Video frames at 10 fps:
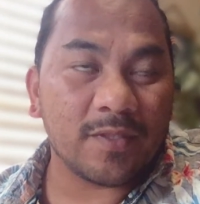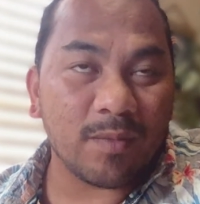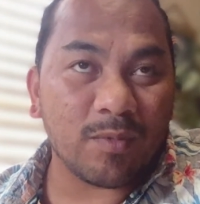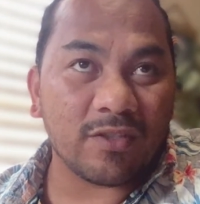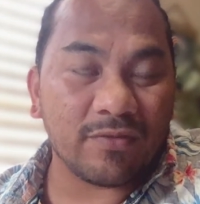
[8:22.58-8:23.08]

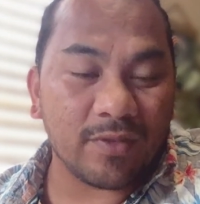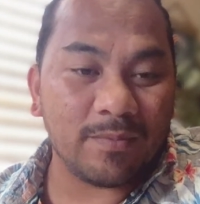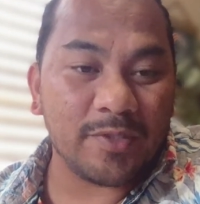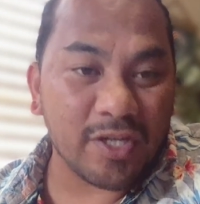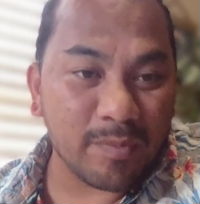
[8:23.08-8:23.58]
are
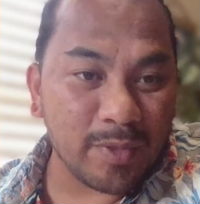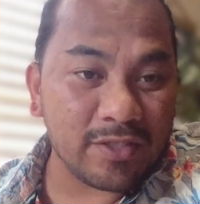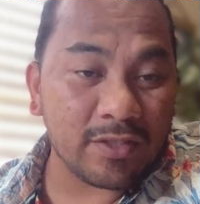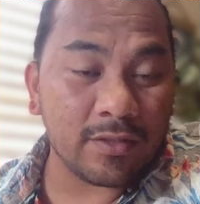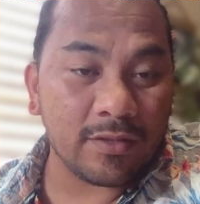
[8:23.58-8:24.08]
from
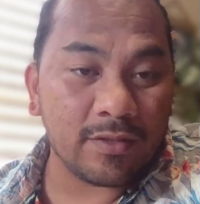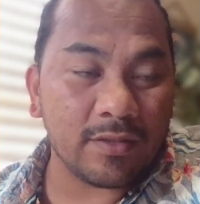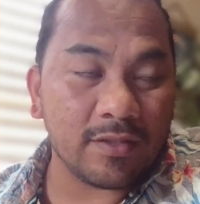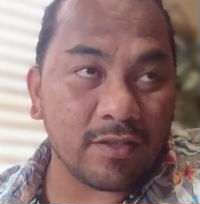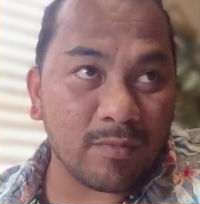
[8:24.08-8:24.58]
German,
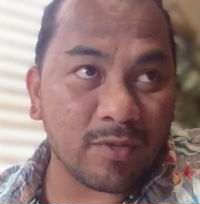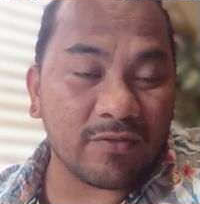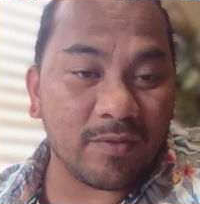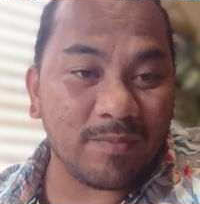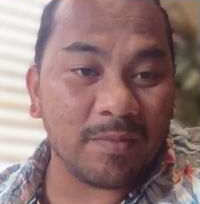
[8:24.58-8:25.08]
some are
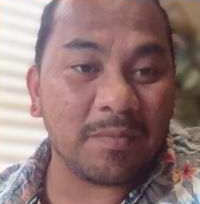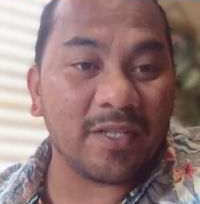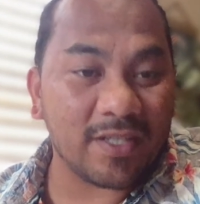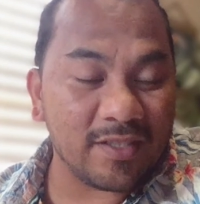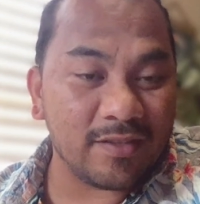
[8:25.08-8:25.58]
from
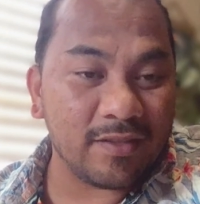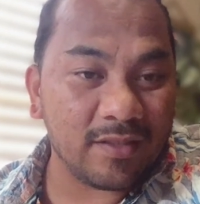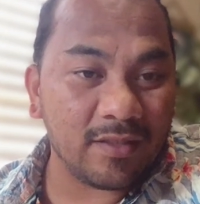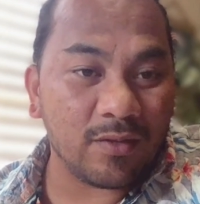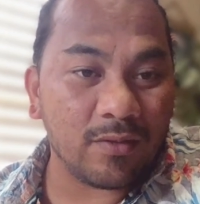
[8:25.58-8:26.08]

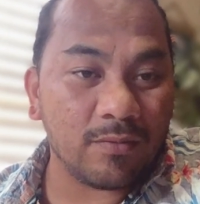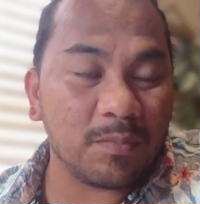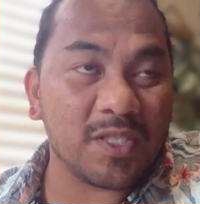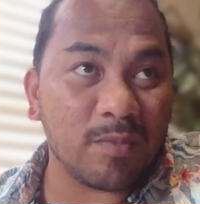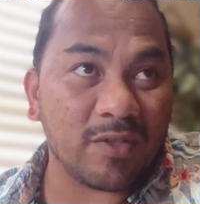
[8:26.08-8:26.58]
American,
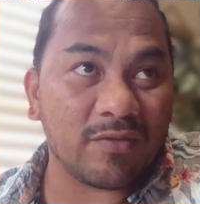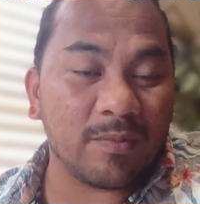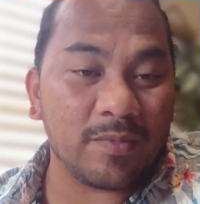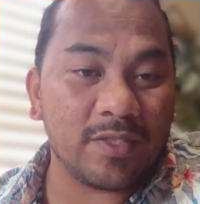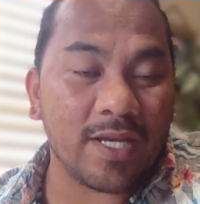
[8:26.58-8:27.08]
some are
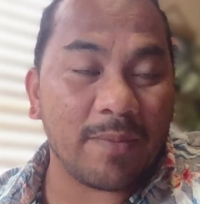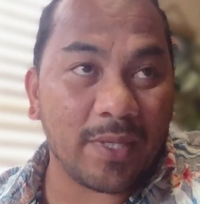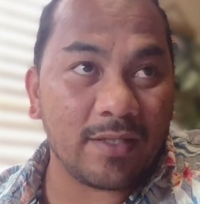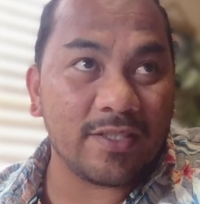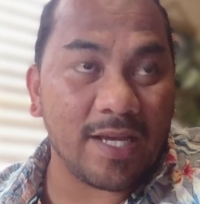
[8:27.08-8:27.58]
from
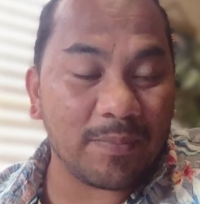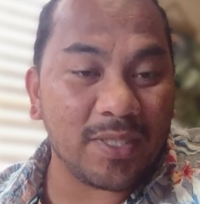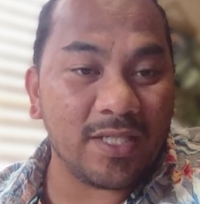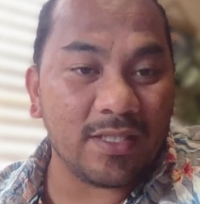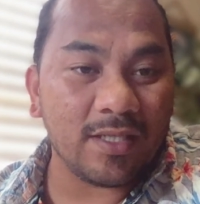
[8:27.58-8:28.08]

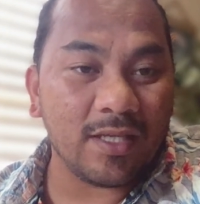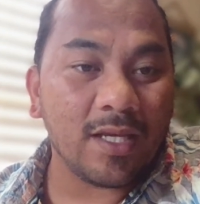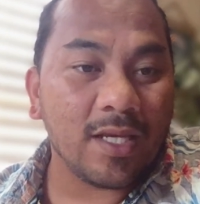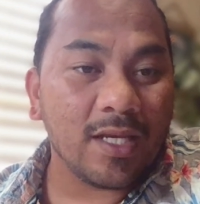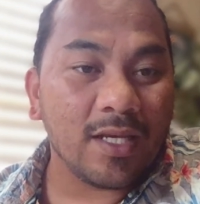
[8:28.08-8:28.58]
Japanese.
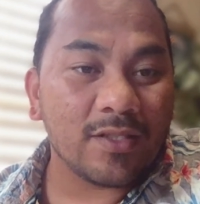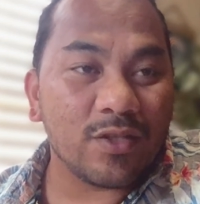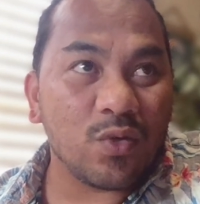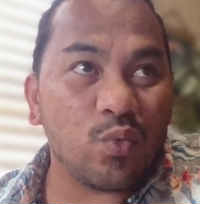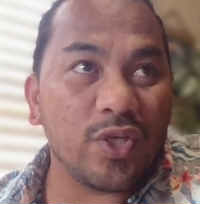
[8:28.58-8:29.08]

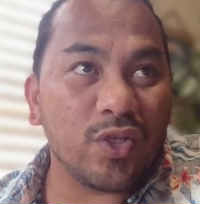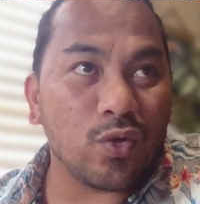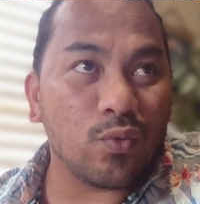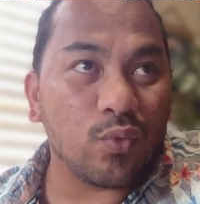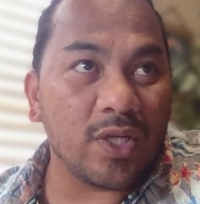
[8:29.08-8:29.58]
So we
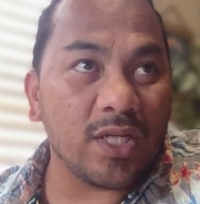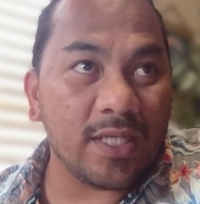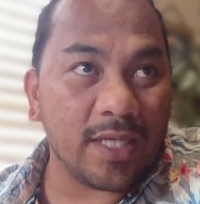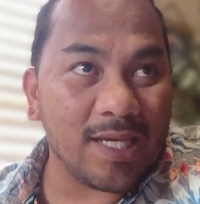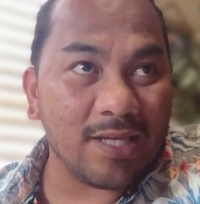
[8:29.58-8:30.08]
don't
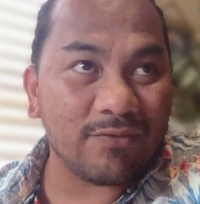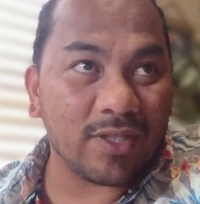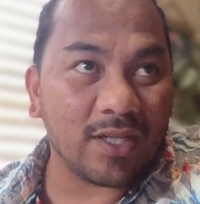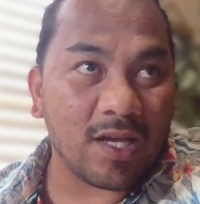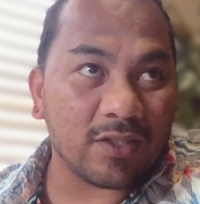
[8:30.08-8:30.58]
really have
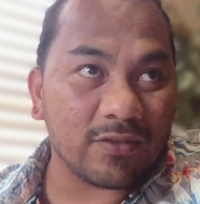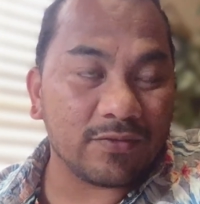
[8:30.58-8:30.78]
a lot of